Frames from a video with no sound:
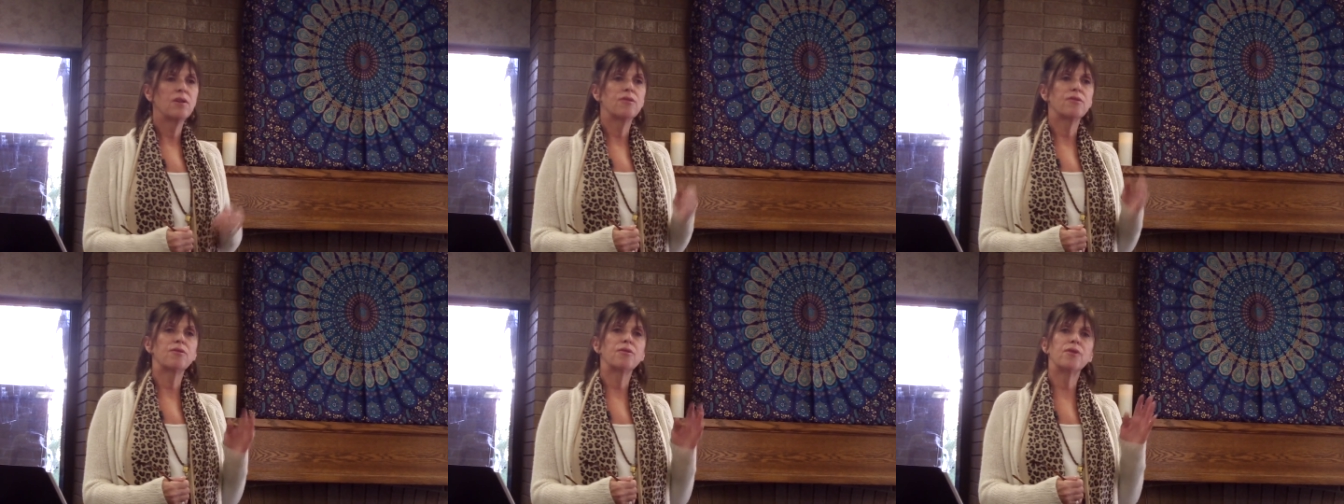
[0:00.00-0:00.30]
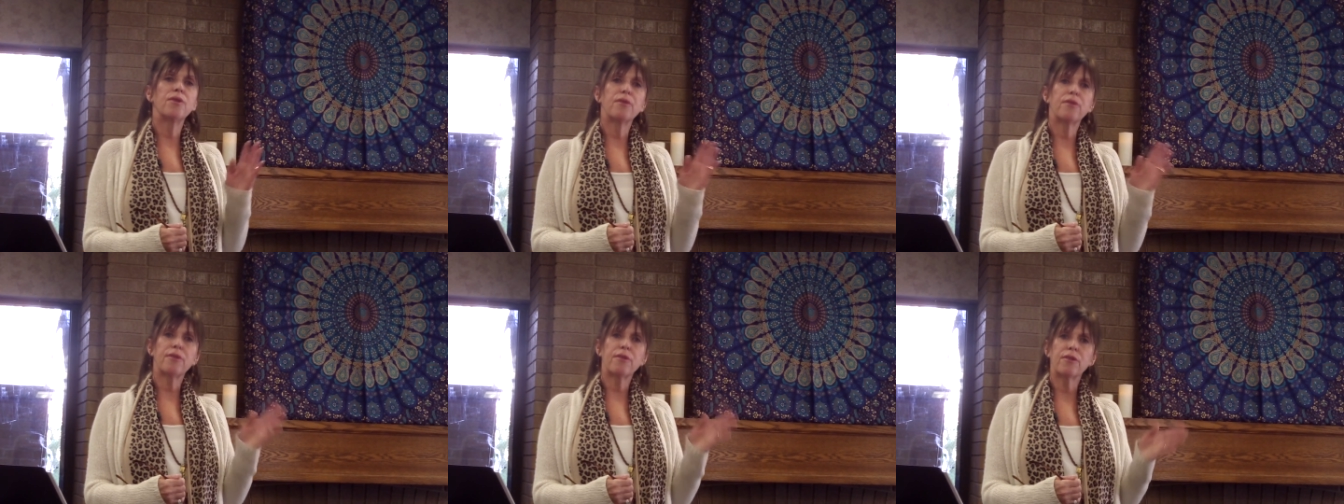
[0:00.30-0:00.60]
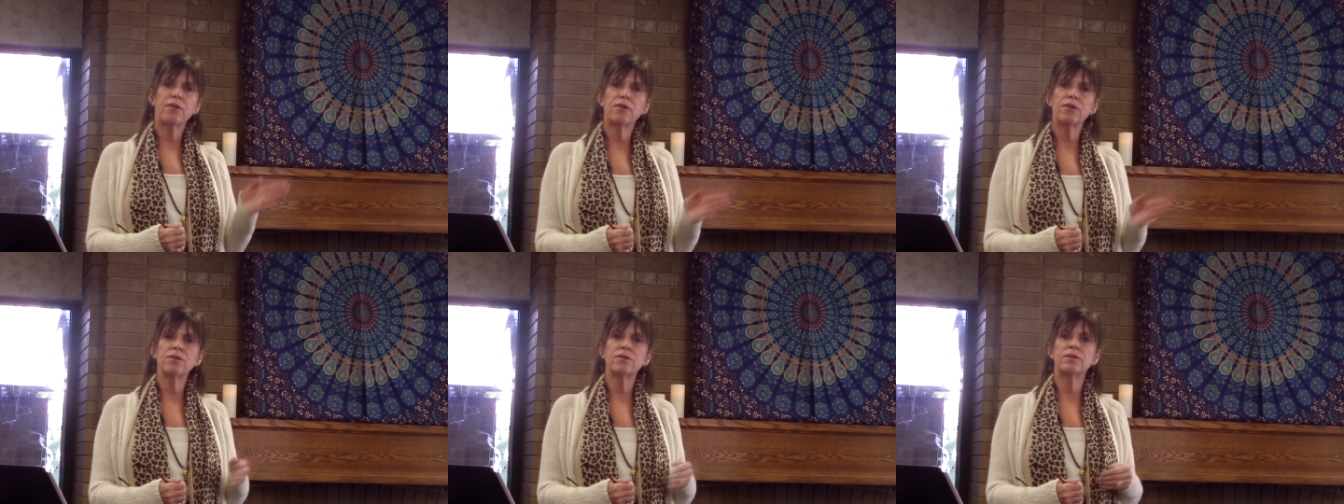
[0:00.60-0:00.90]
through your
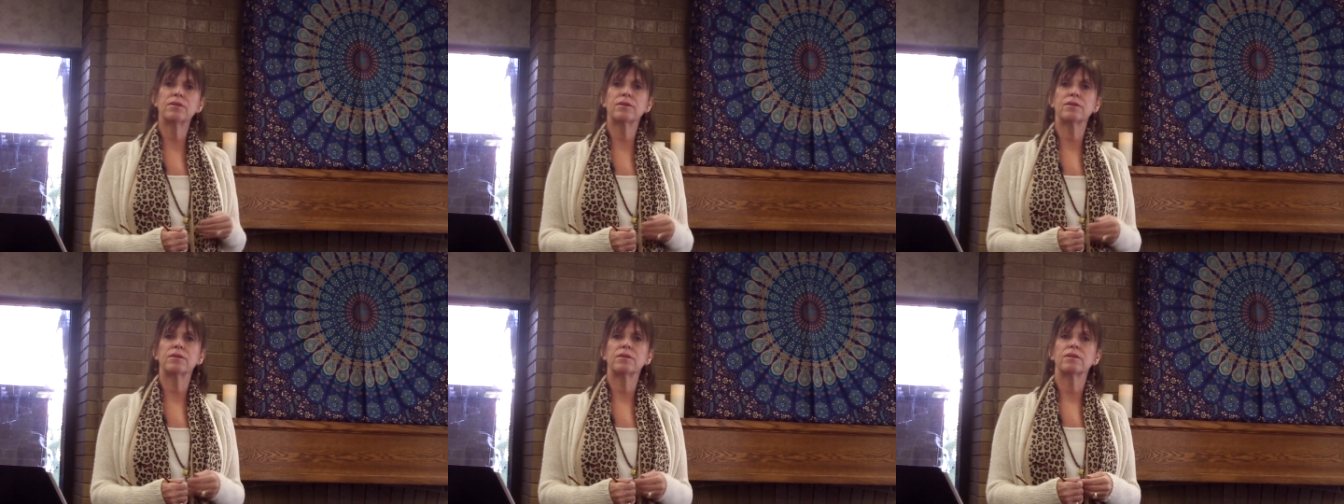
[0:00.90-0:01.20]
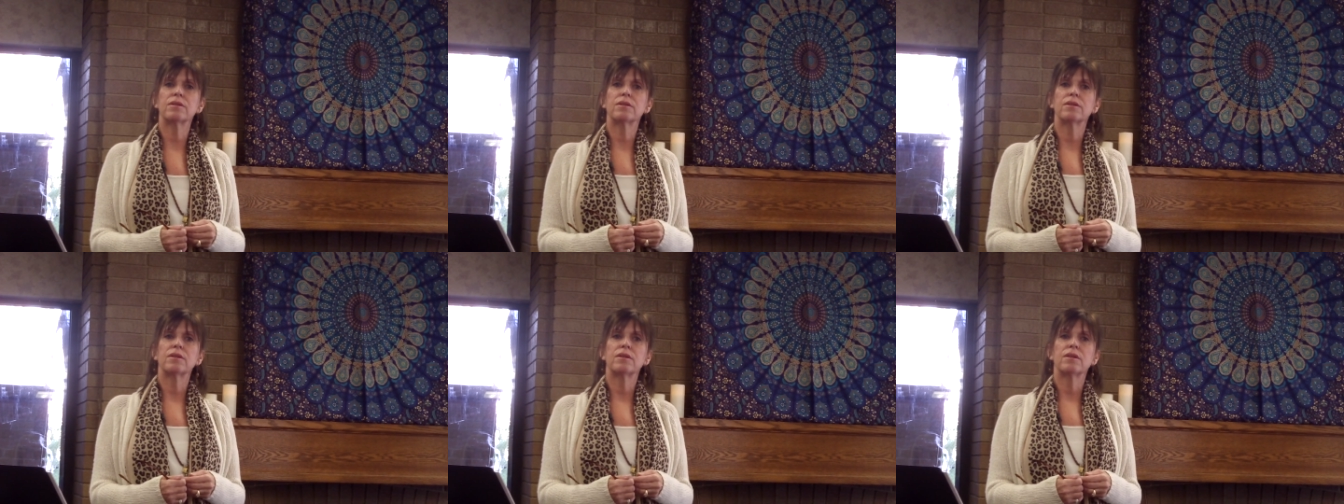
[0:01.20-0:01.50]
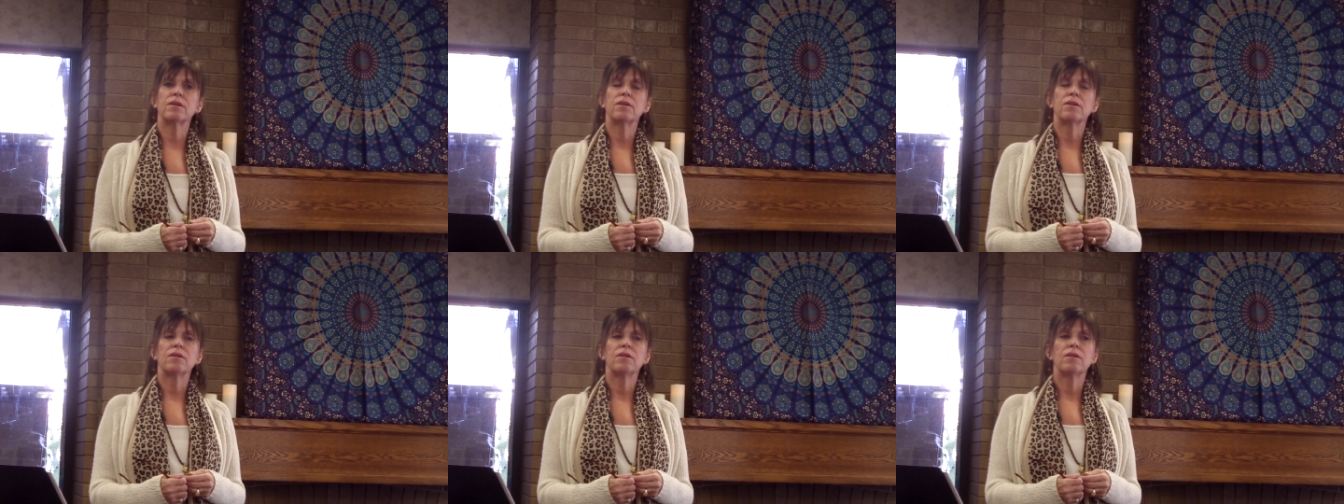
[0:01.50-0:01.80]
thoughts,
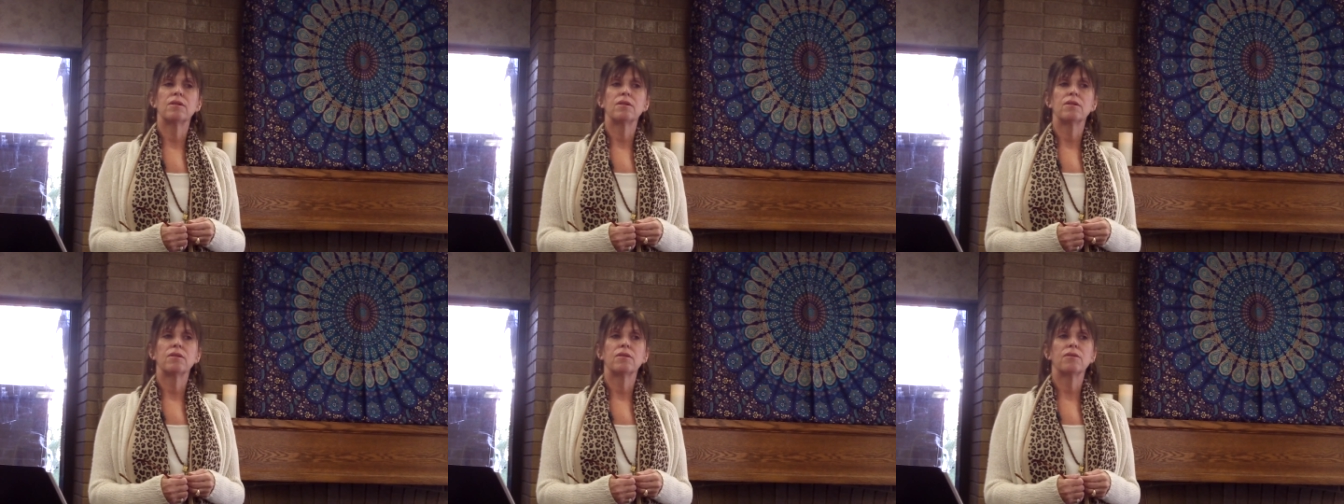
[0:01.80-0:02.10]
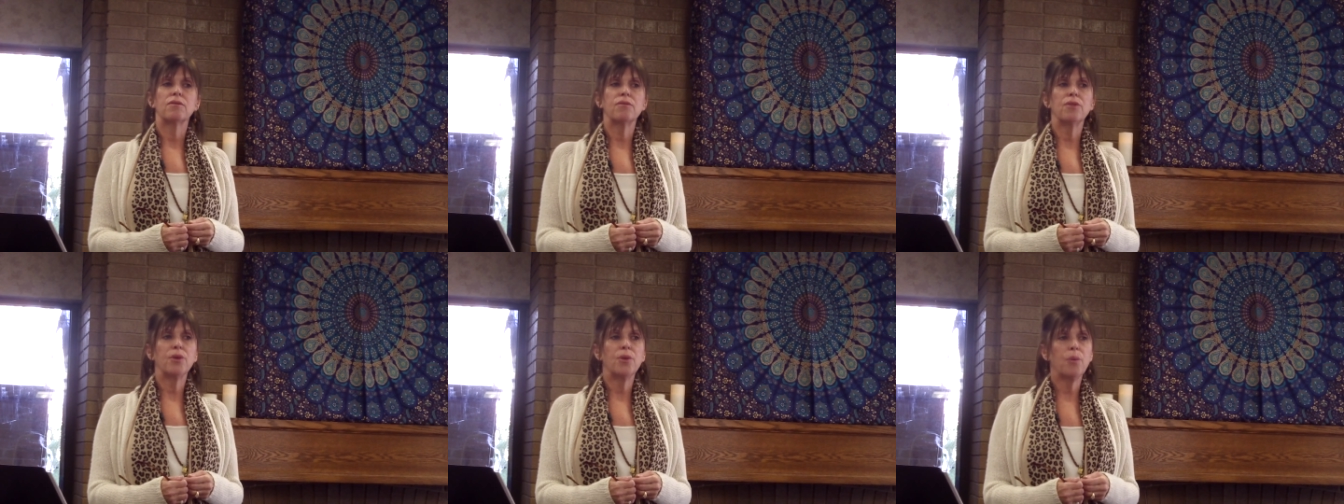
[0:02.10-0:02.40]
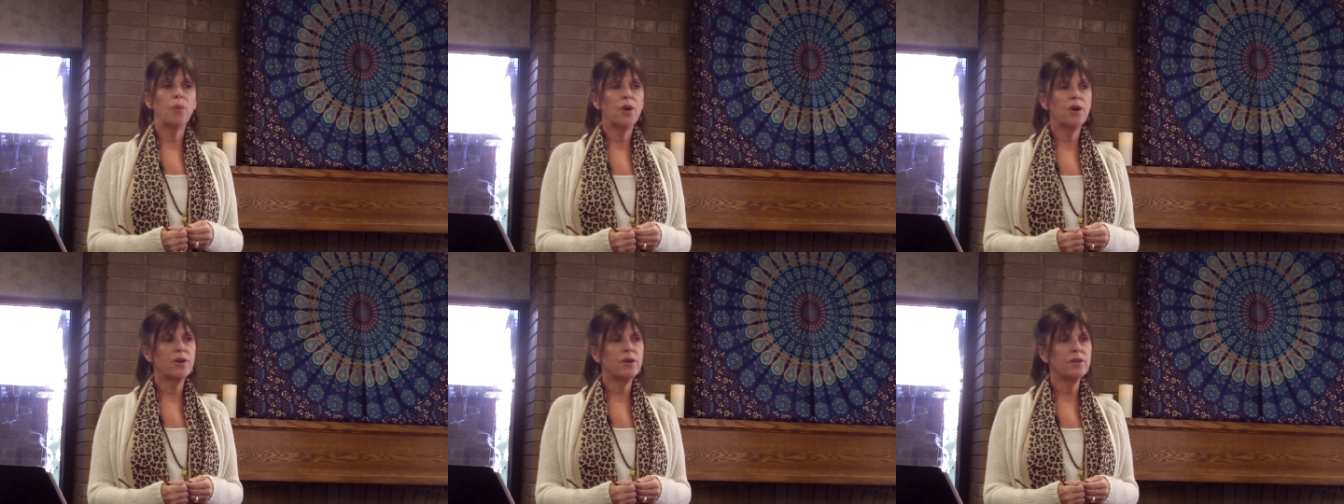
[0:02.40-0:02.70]
through your
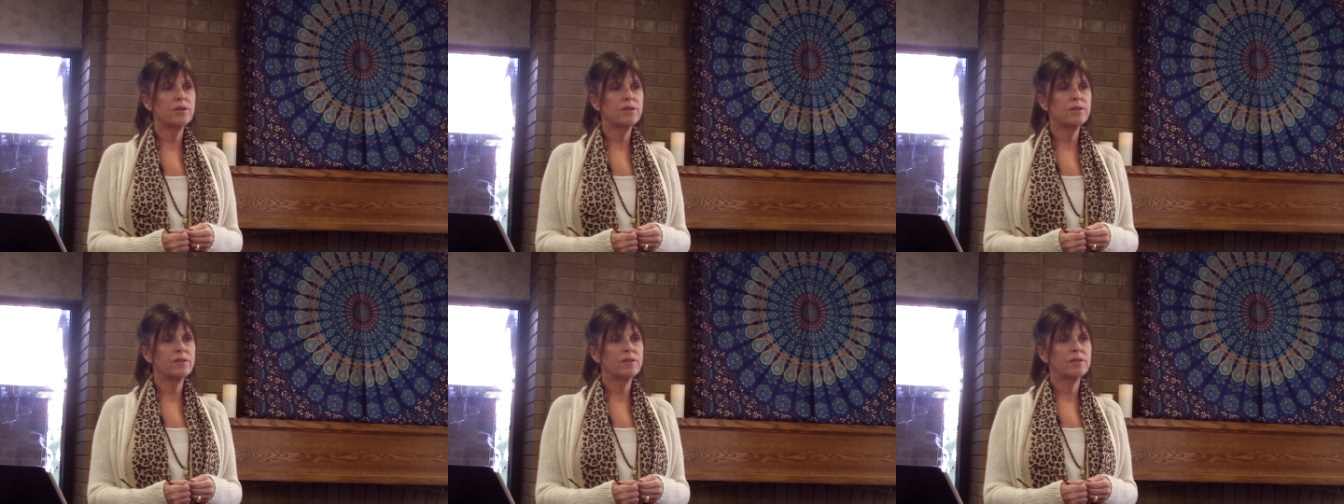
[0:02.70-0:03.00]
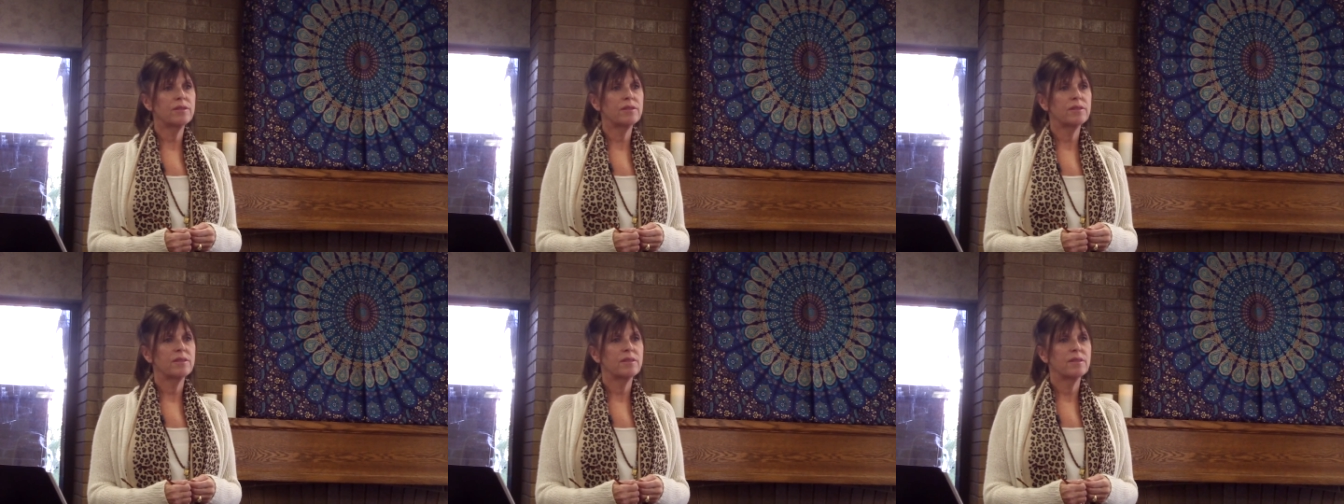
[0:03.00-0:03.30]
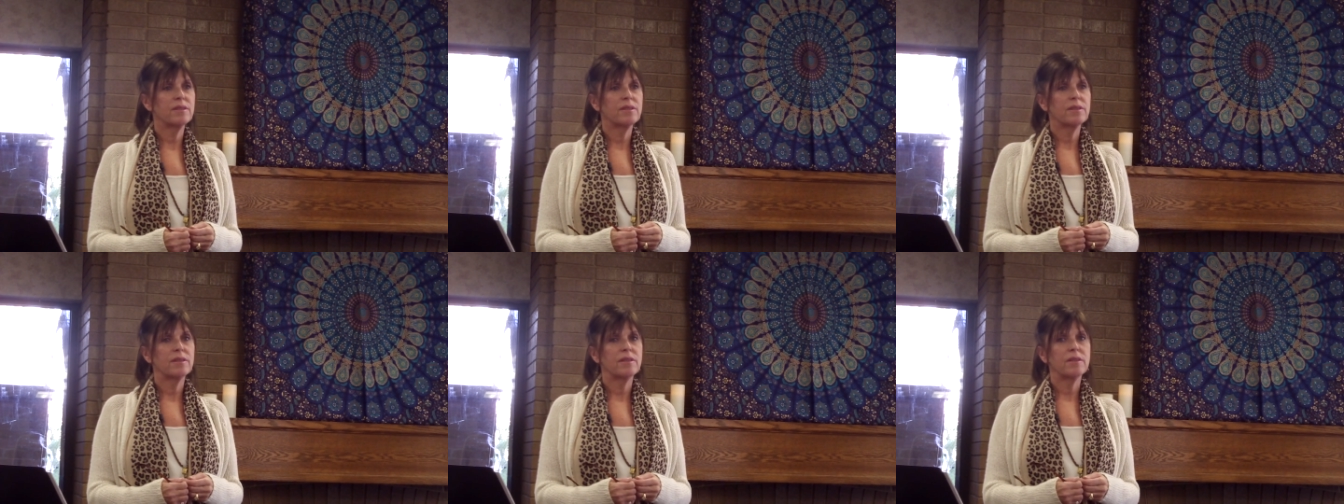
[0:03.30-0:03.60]
words,
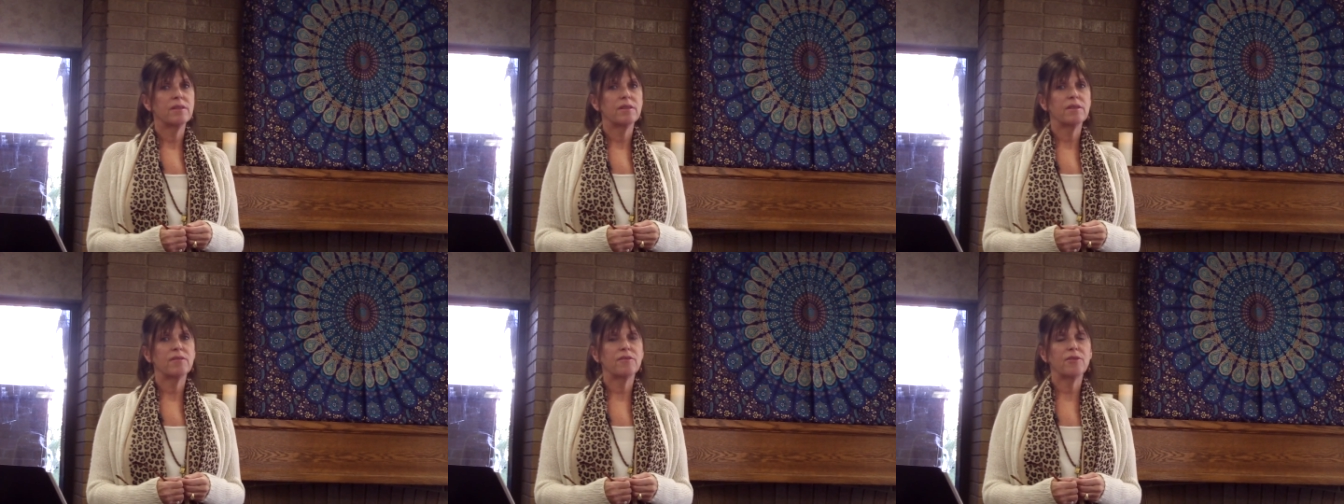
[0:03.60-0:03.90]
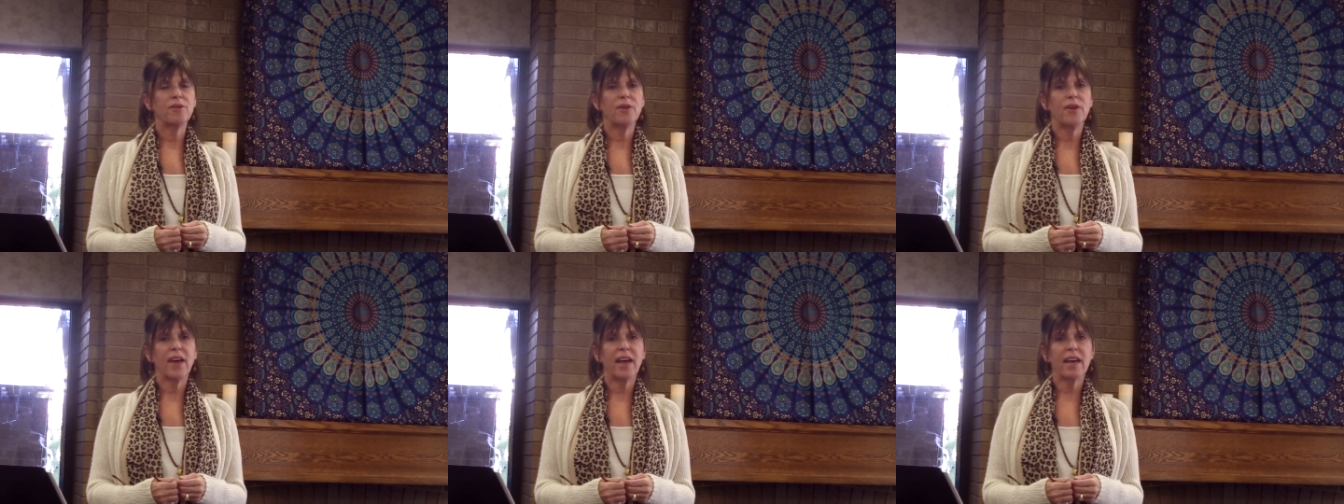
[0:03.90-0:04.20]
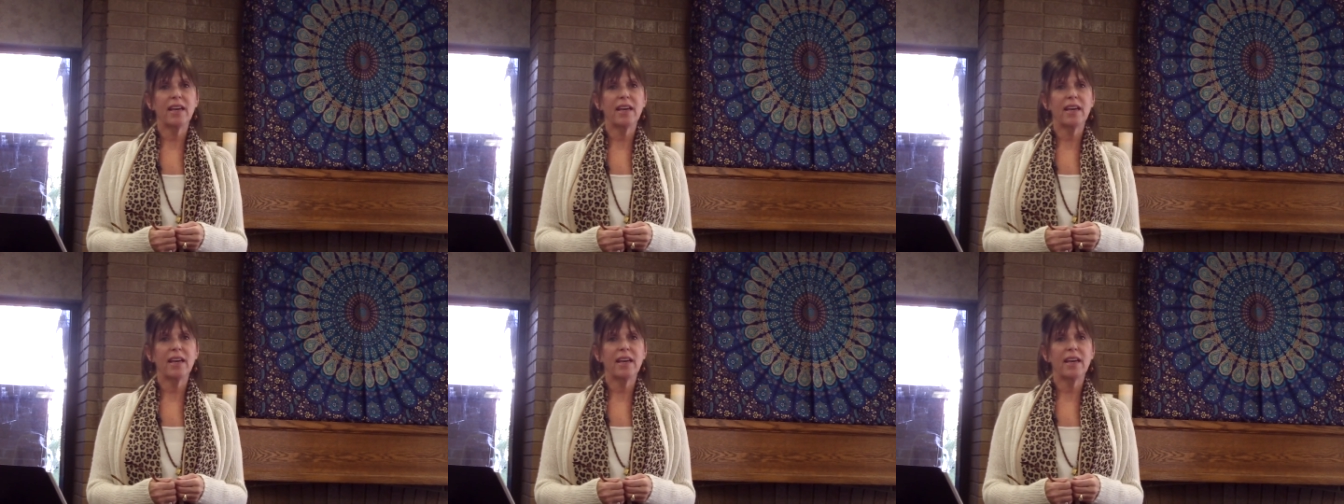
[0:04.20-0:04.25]
and through your